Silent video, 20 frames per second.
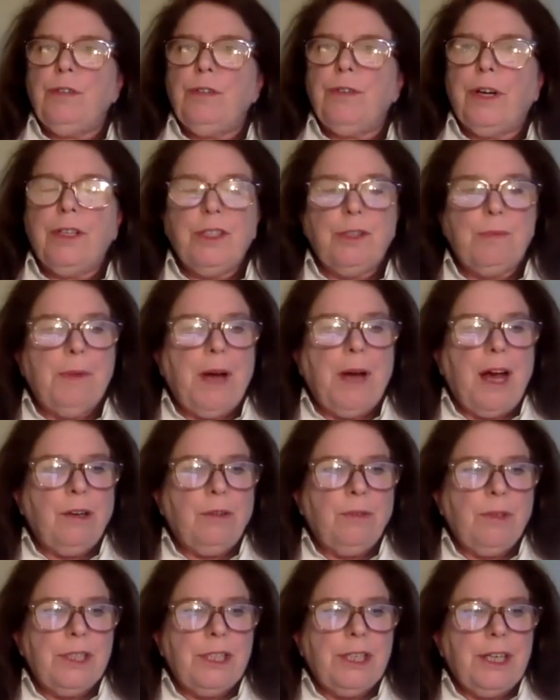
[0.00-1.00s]
of our
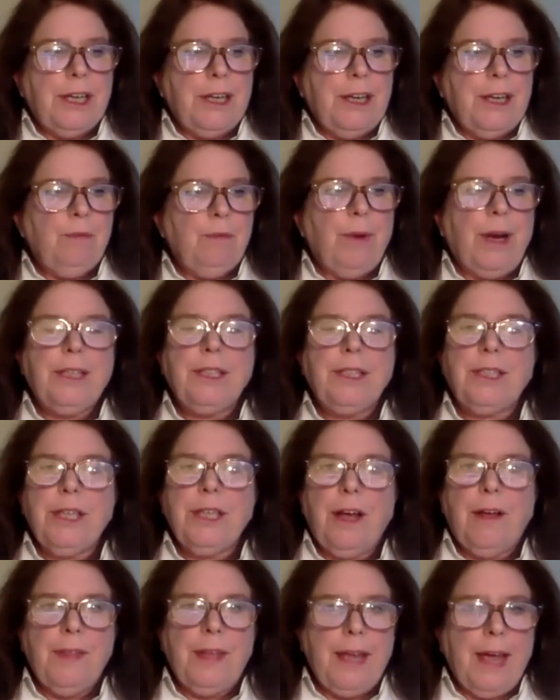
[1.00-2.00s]
democracy rests
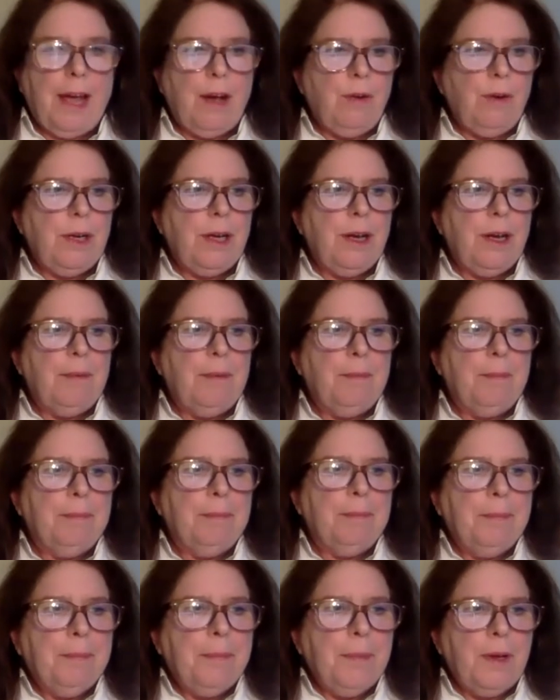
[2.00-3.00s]
on the outcome